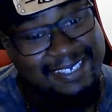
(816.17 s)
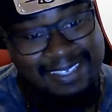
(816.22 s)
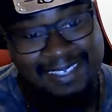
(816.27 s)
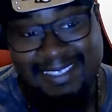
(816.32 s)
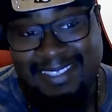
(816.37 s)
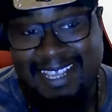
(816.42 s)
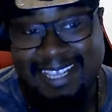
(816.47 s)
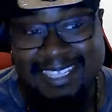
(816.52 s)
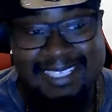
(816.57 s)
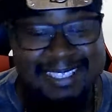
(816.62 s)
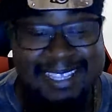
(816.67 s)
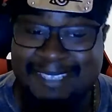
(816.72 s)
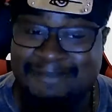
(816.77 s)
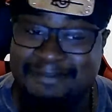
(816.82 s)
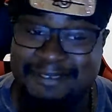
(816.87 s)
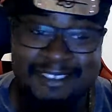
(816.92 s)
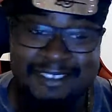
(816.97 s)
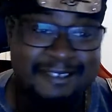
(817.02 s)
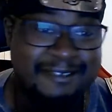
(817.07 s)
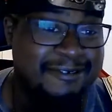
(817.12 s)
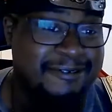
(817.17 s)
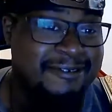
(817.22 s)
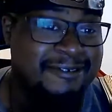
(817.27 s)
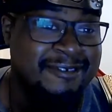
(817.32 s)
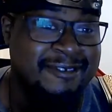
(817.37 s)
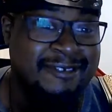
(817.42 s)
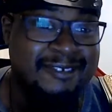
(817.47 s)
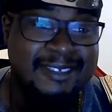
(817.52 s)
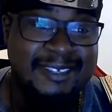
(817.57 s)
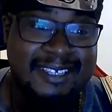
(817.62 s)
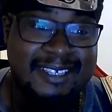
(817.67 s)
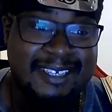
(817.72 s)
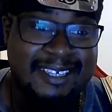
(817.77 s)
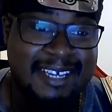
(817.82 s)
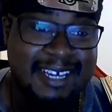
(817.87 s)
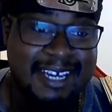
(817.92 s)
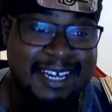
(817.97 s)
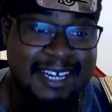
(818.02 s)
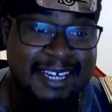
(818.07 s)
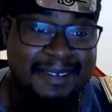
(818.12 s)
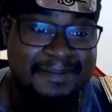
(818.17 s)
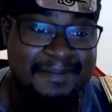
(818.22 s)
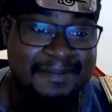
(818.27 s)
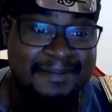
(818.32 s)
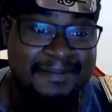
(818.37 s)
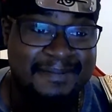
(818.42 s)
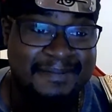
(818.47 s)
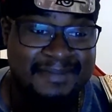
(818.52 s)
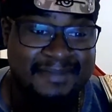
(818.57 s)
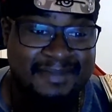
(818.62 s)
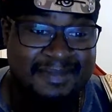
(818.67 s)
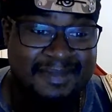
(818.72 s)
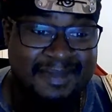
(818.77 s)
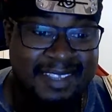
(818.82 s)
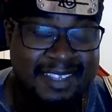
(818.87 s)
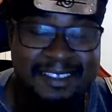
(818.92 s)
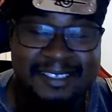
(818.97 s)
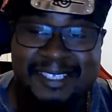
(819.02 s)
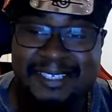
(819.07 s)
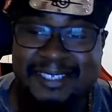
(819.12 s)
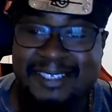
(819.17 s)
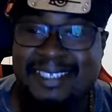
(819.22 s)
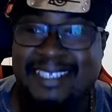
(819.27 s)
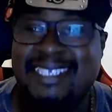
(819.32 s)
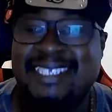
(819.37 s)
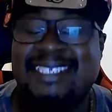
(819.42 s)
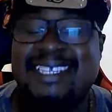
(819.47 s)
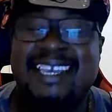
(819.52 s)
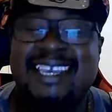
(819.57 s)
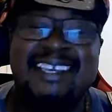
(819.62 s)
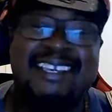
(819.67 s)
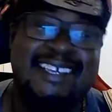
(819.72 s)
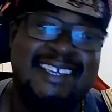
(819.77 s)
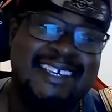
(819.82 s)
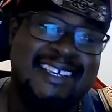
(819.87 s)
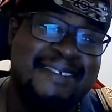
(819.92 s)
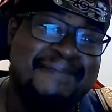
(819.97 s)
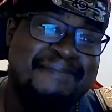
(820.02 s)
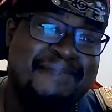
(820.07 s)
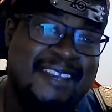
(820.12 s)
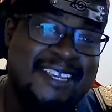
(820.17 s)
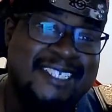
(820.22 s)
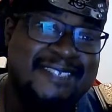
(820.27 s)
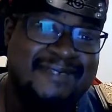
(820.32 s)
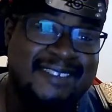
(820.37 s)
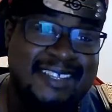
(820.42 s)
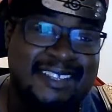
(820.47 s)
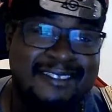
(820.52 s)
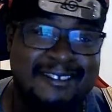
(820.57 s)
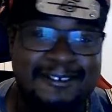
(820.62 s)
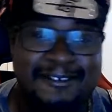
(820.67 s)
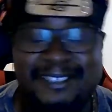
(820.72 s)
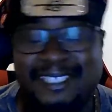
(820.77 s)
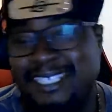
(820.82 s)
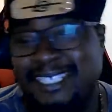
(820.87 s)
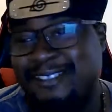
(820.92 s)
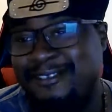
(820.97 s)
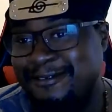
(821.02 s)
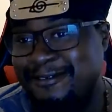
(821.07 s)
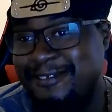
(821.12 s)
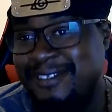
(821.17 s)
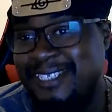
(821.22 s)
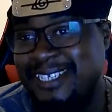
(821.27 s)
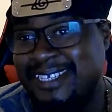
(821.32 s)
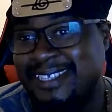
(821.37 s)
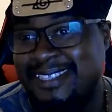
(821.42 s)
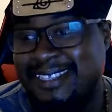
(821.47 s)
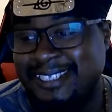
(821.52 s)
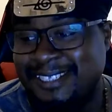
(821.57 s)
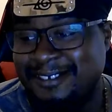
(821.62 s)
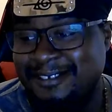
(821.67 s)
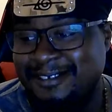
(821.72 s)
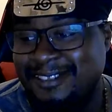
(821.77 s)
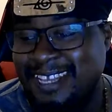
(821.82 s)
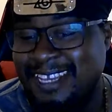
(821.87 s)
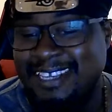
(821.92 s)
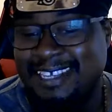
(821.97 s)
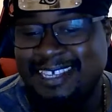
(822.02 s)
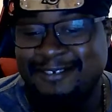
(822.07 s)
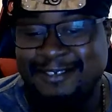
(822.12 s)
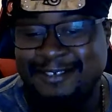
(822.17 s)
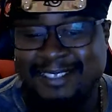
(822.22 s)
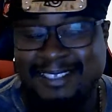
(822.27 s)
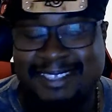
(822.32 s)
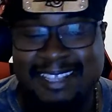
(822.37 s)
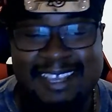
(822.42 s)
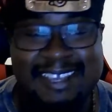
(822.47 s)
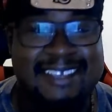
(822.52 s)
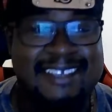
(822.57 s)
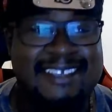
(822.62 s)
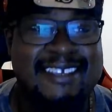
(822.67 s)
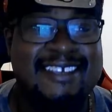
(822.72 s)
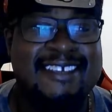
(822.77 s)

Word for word: That's that's pretty cool. Um, and also it's like uh, Page One and Ulti losing this. Or, like it was like